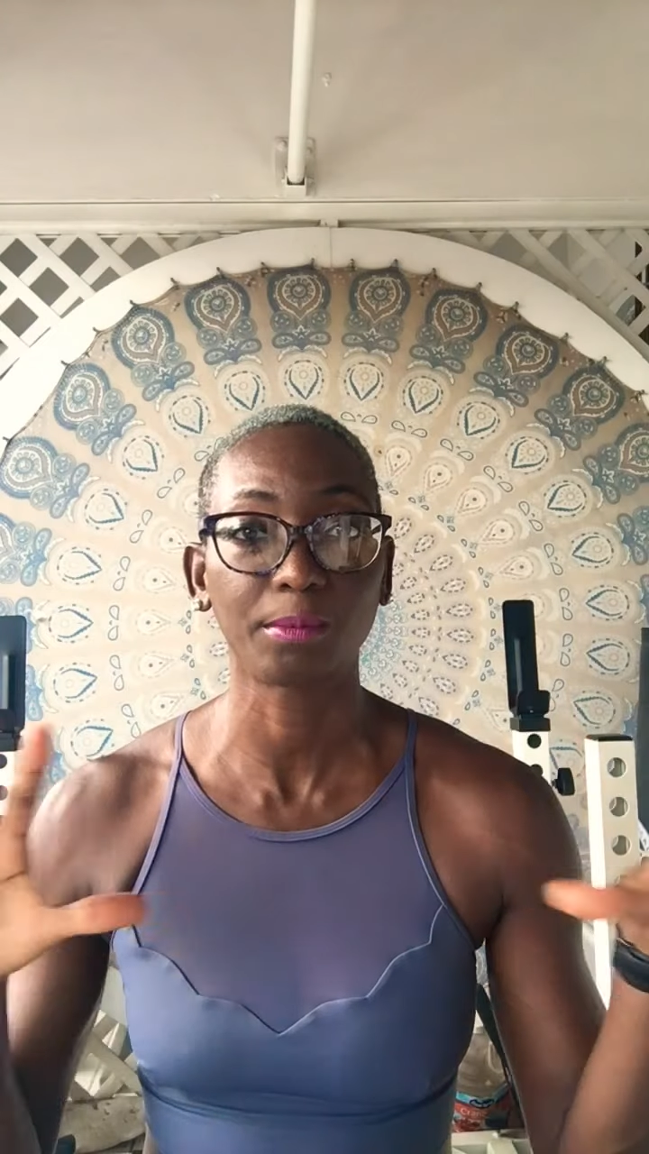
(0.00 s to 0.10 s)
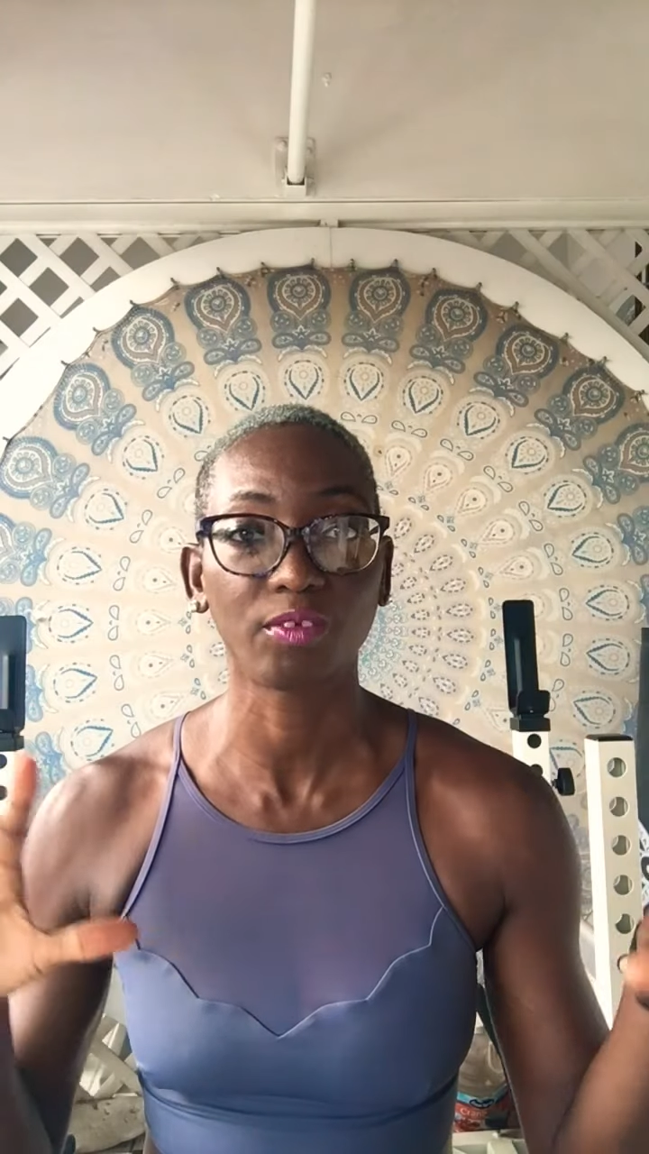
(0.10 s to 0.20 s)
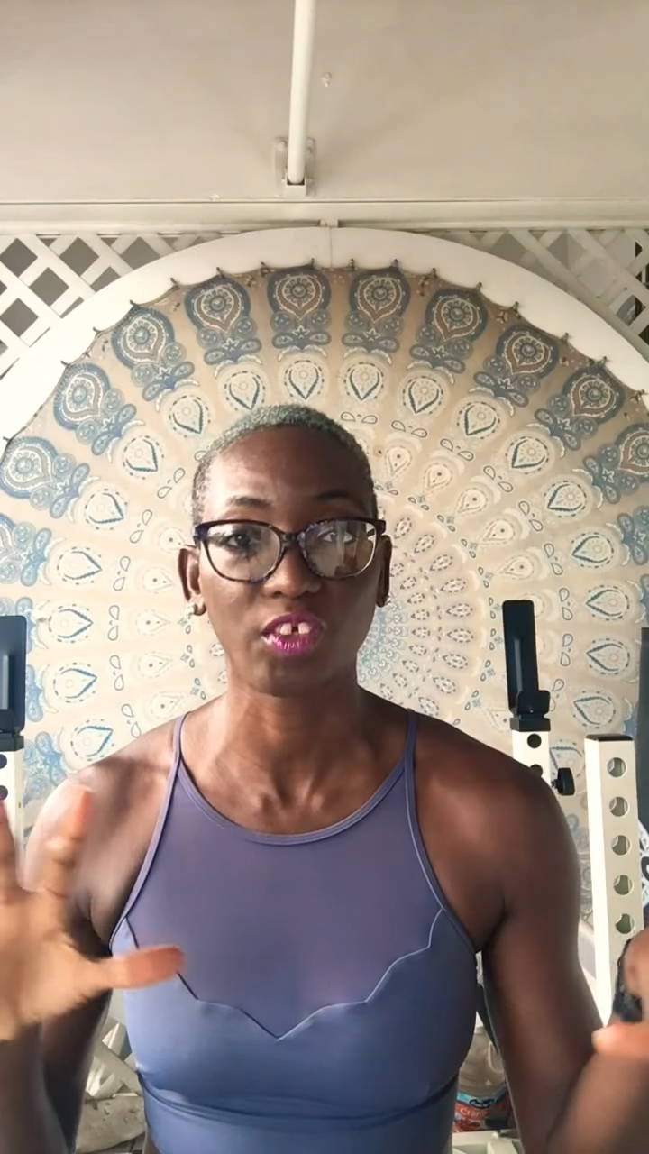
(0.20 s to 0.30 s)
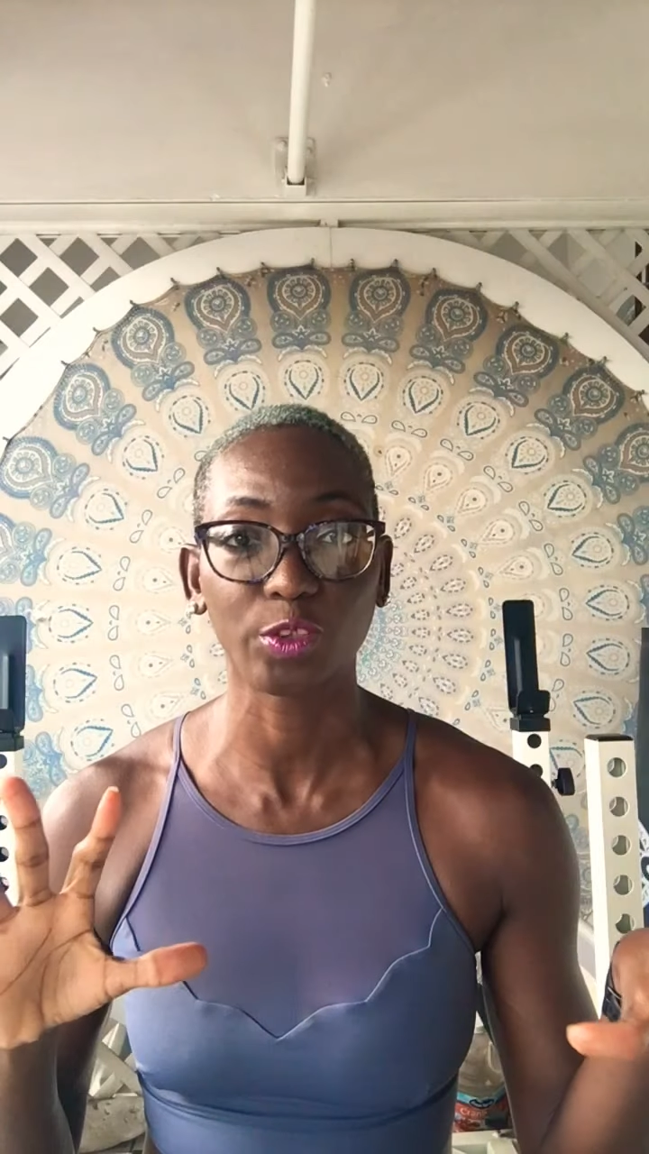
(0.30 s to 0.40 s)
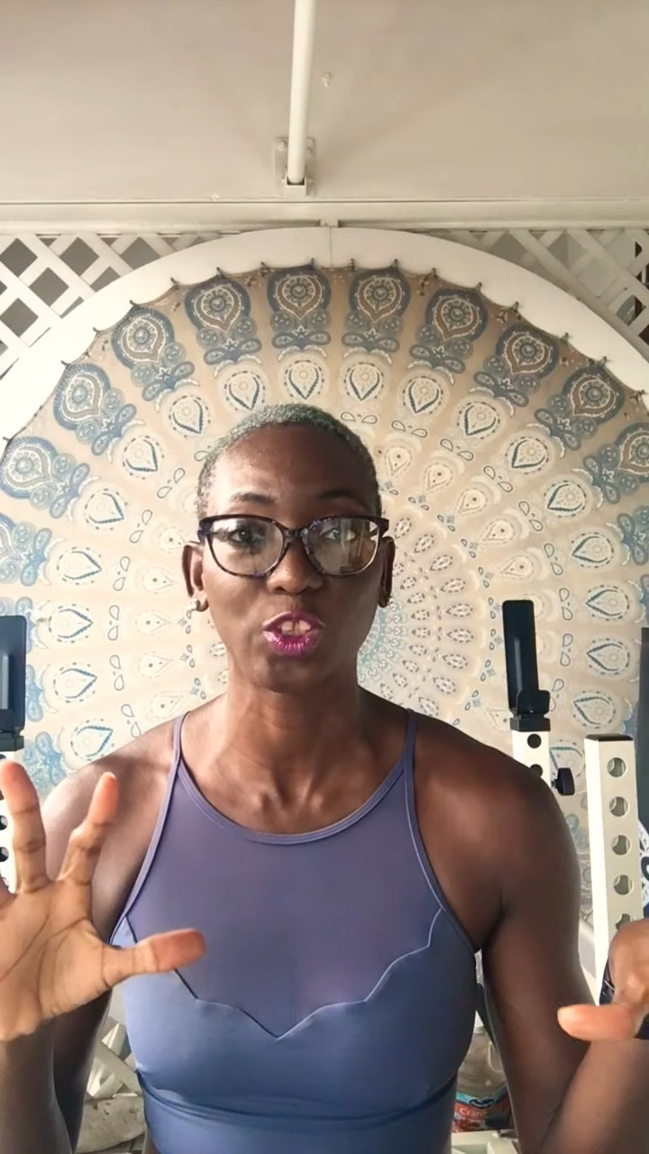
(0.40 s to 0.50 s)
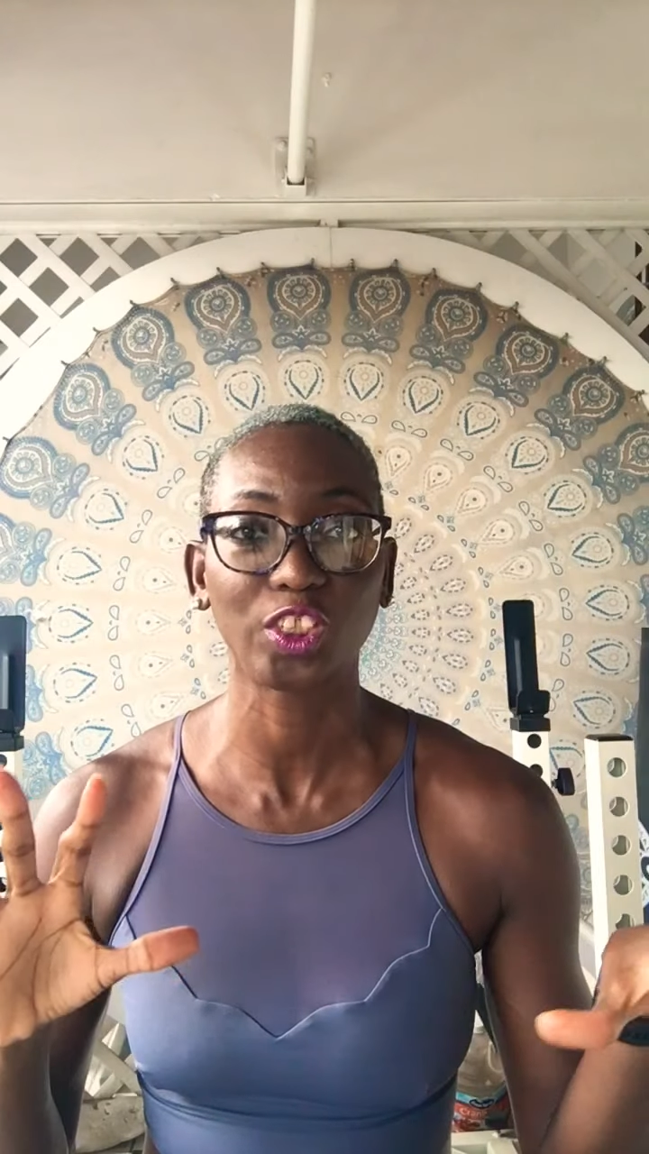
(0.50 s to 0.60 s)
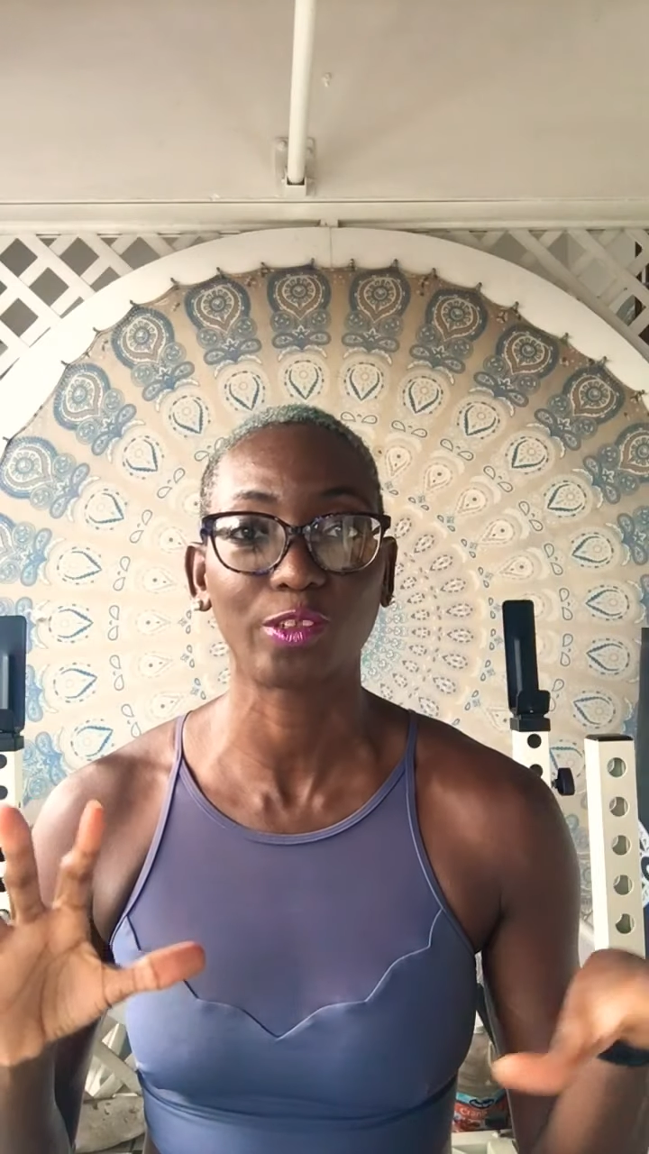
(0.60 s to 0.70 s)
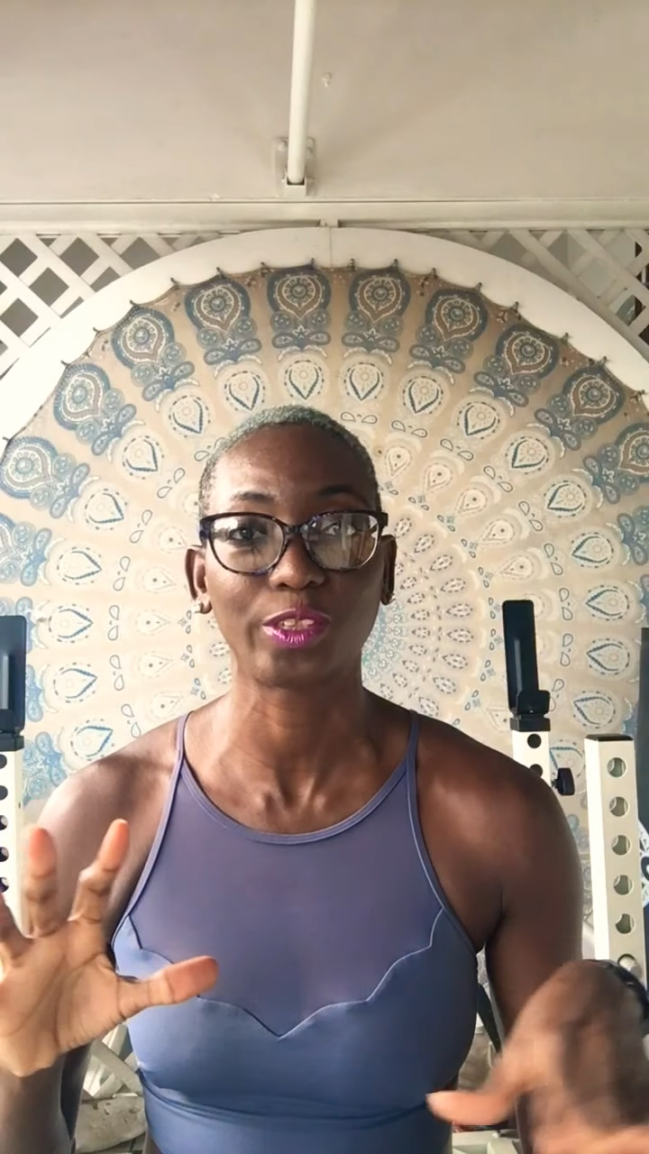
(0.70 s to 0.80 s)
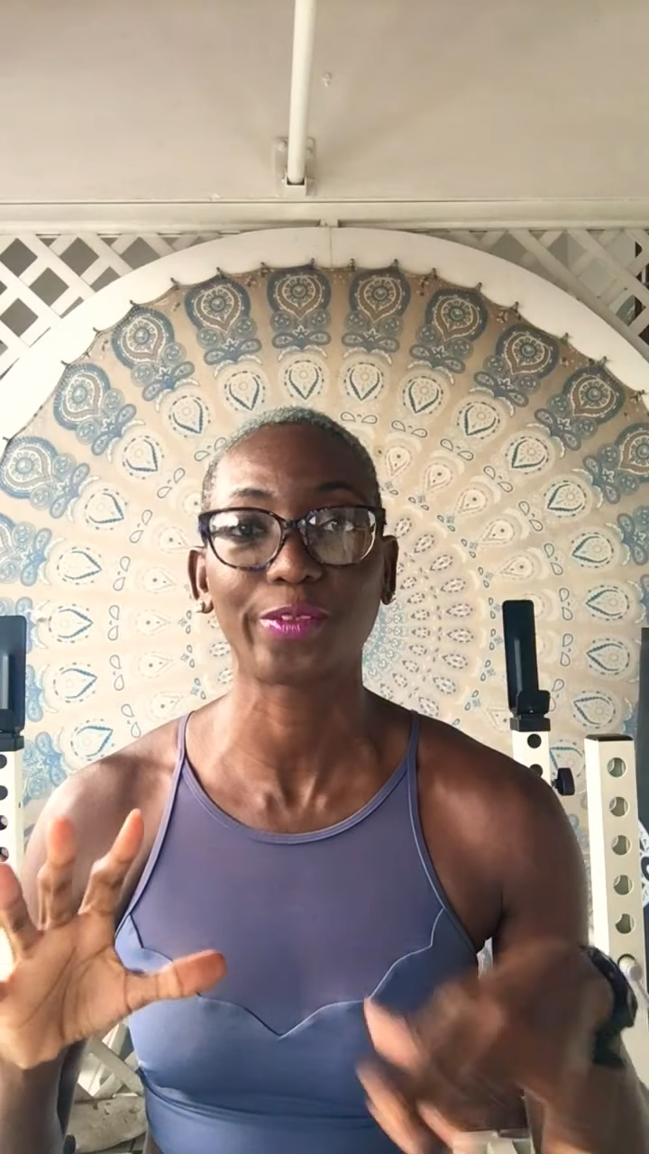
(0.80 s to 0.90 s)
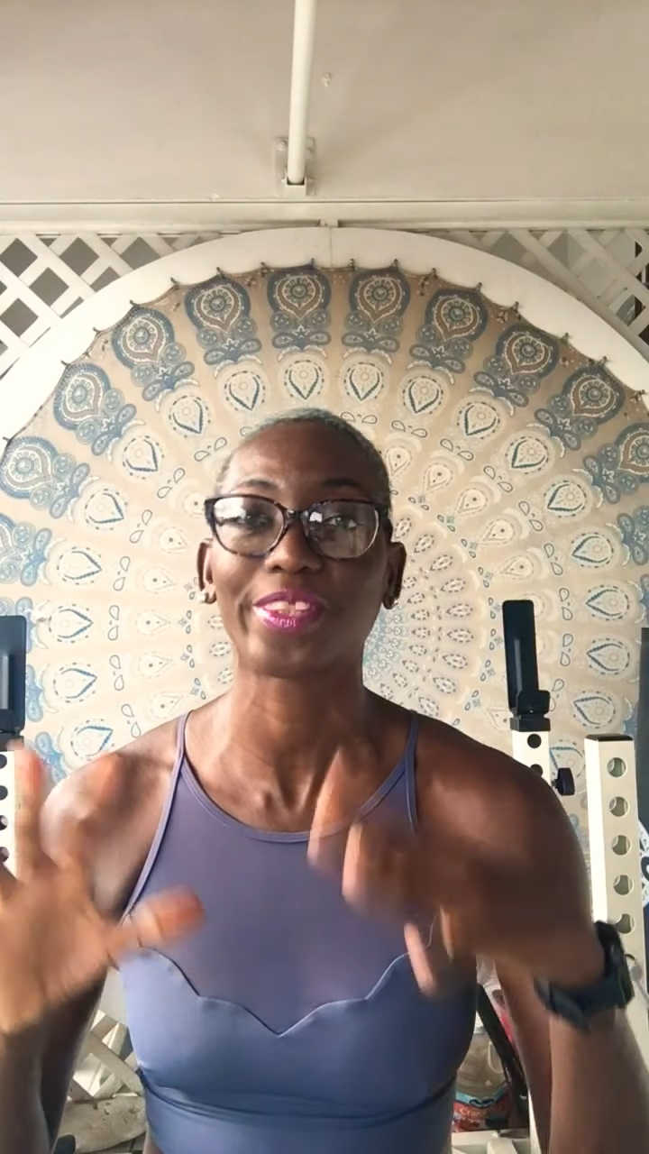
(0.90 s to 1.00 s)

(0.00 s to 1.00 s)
giving you a shout out.